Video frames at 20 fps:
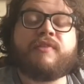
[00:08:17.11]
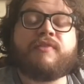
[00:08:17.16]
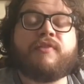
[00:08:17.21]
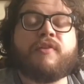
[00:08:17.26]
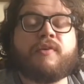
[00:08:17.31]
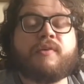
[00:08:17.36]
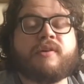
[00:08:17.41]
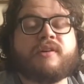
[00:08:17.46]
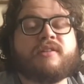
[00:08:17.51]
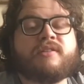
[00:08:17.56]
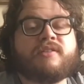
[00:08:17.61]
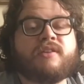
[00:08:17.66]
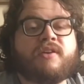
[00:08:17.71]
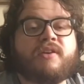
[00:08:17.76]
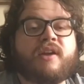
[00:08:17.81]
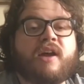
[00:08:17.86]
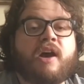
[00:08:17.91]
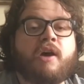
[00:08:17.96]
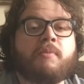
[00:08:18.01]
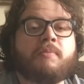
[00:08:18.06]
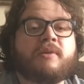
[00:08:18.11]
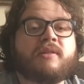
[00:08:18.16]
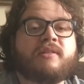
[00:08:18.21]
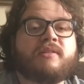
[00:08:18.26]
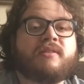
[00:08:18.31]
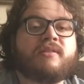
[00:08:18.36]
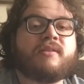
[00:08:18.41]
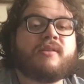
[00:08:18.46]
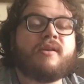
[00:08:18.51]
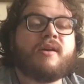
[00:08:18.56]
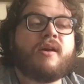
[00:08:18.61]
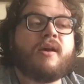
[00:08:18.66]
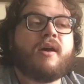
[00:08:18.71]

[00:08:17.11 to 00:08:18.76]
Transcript: focused on Albus.